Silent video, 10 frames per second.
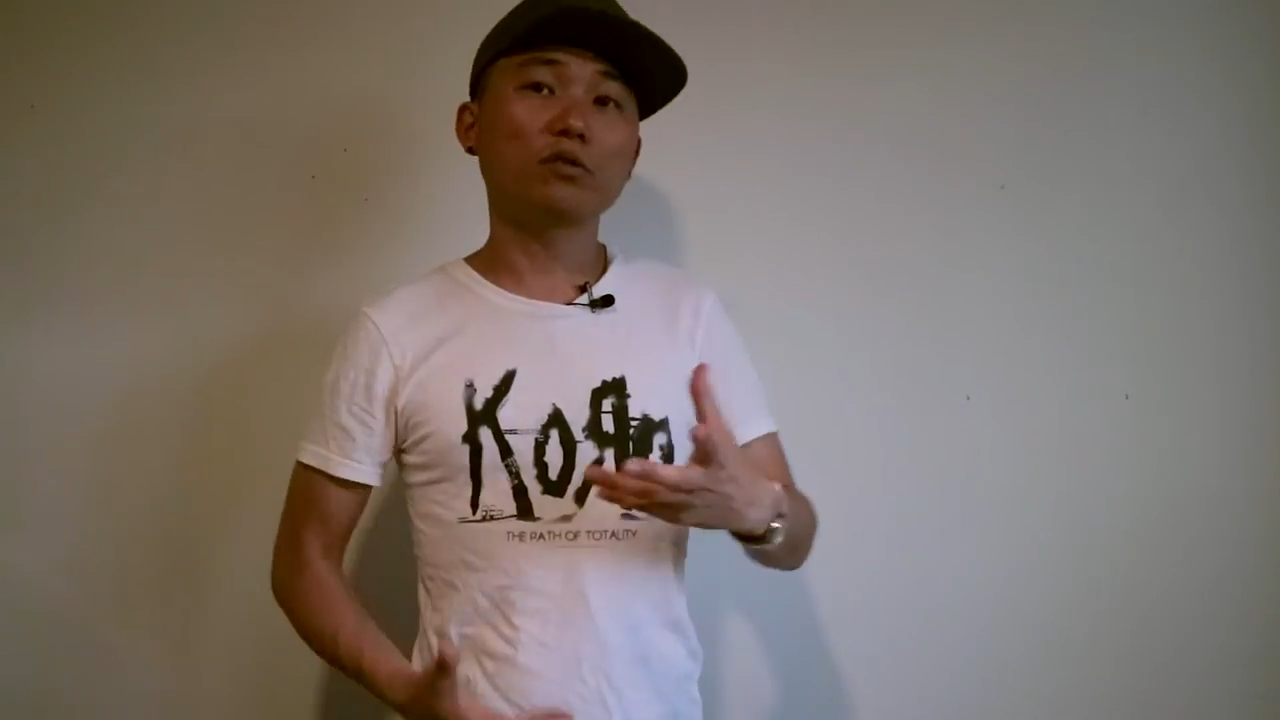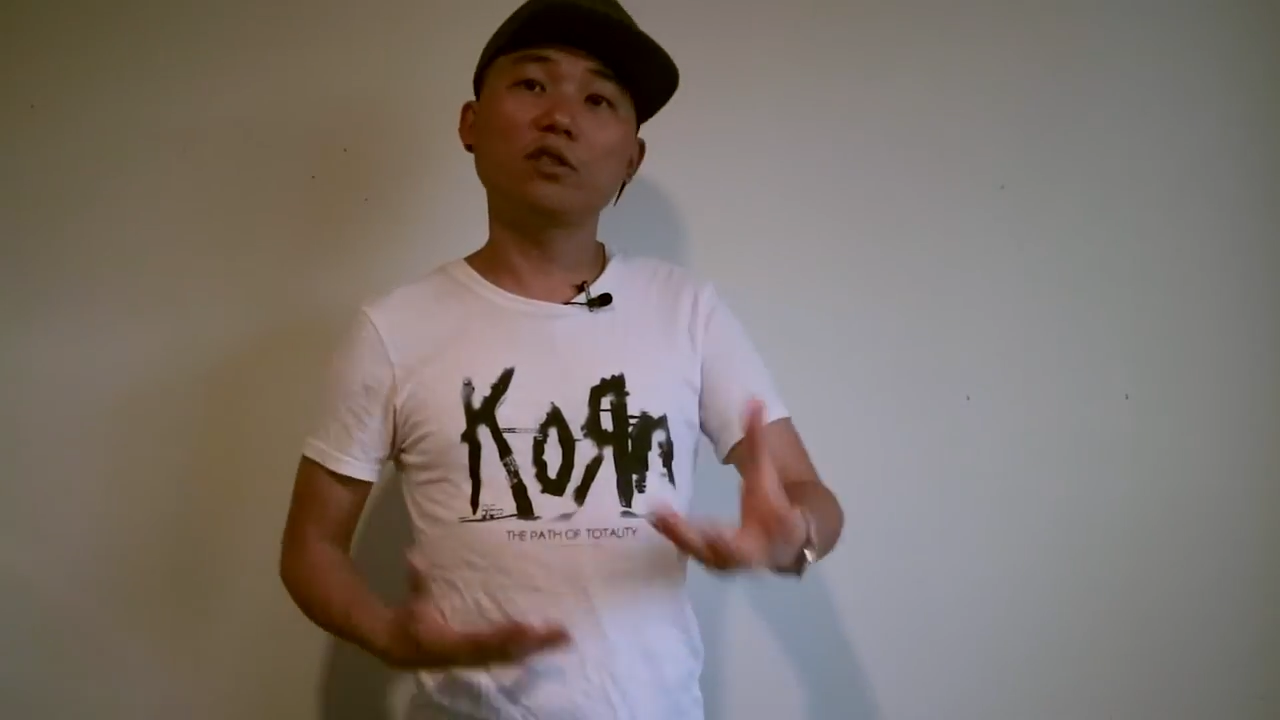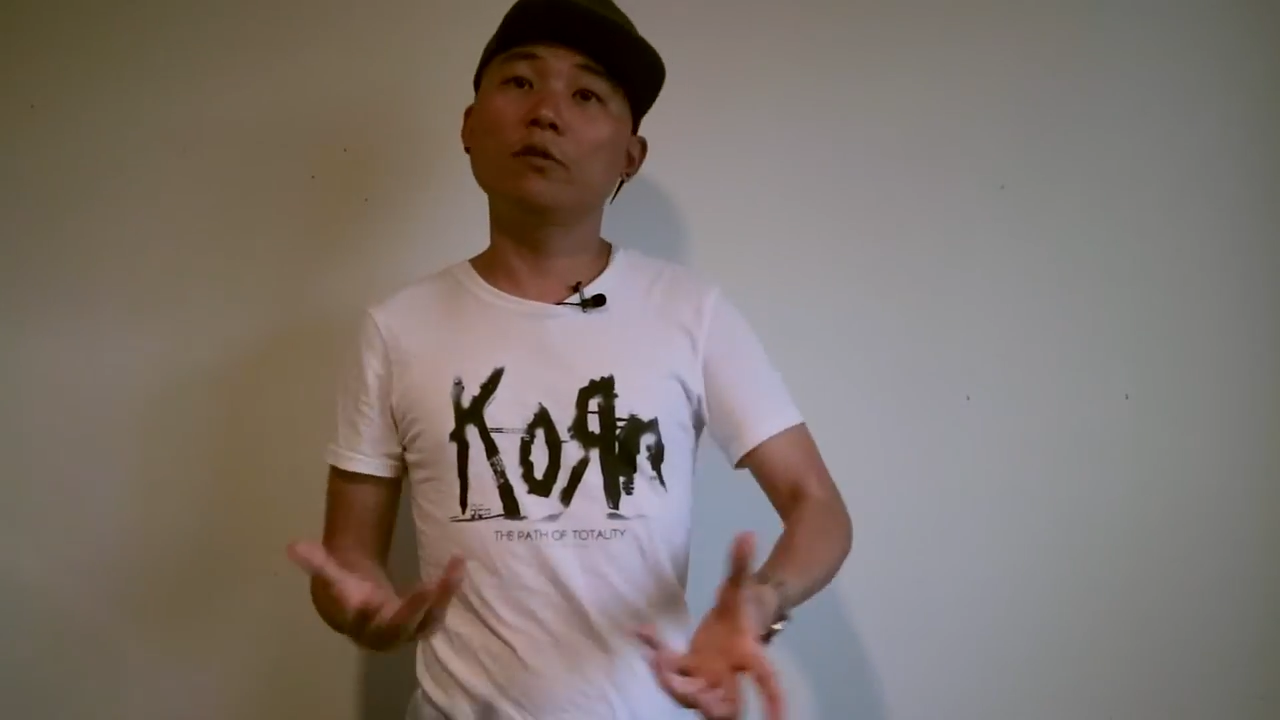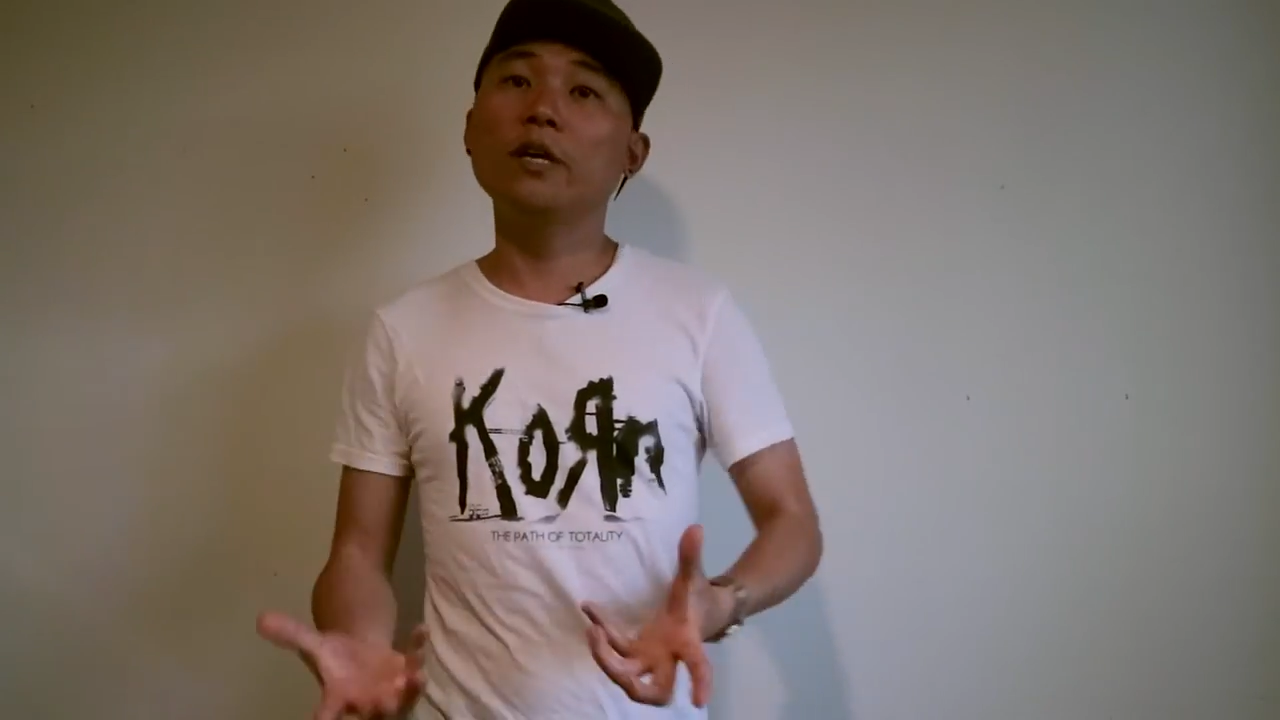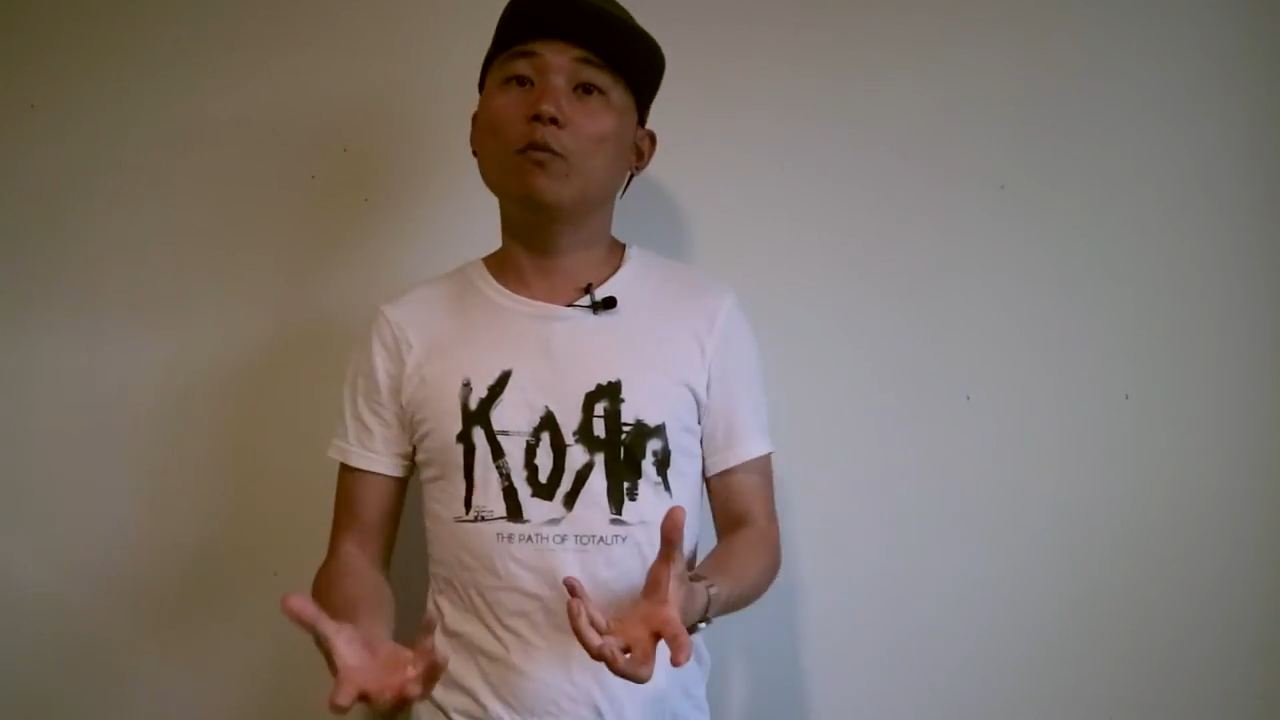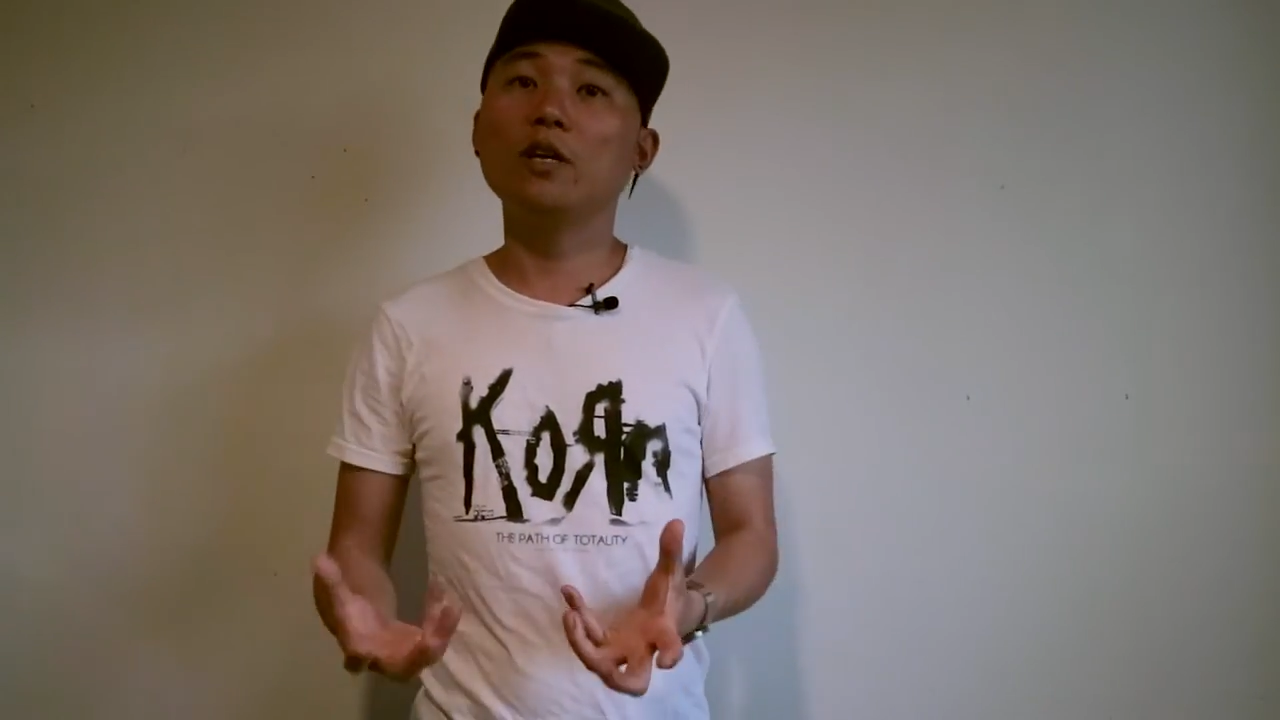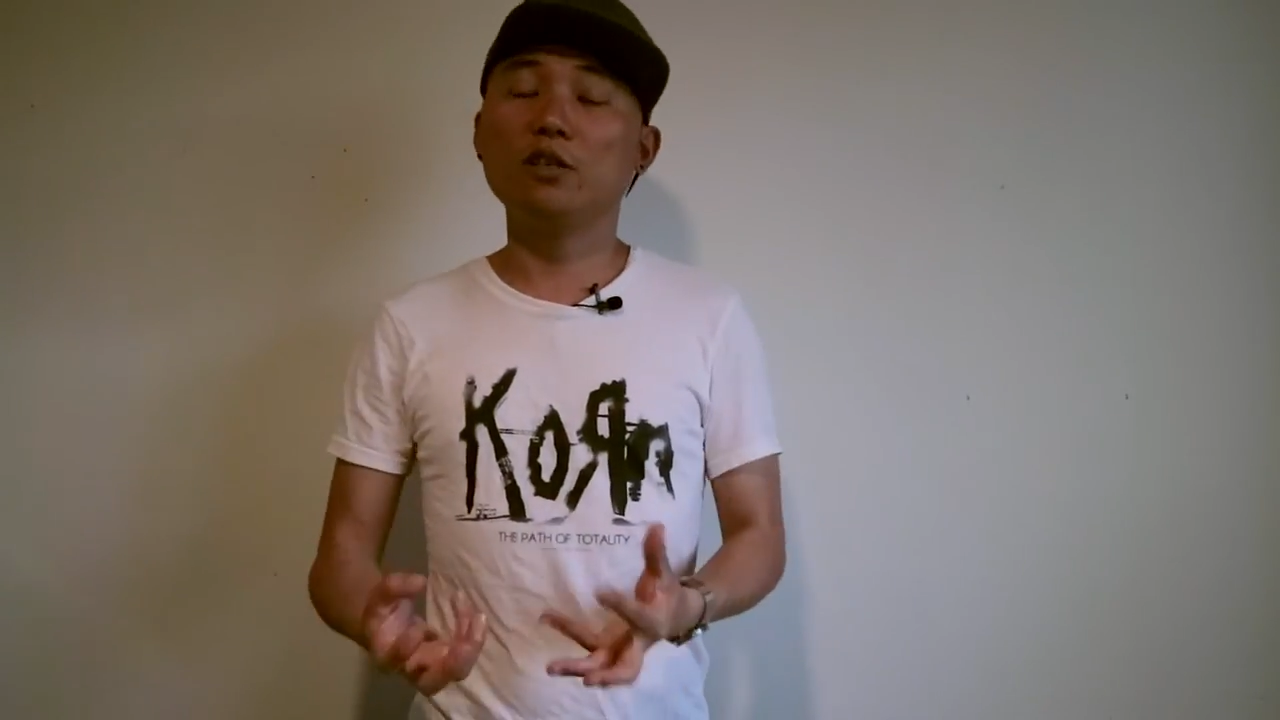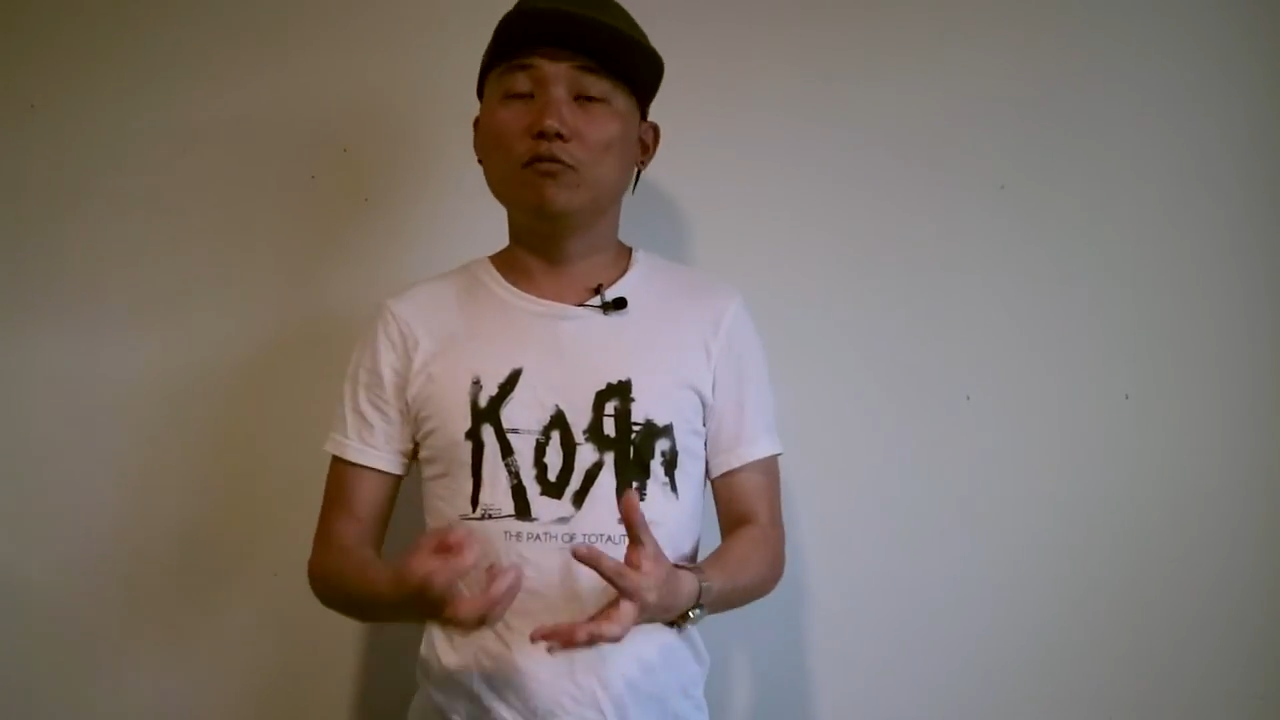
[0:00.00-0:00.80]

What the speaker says: doing what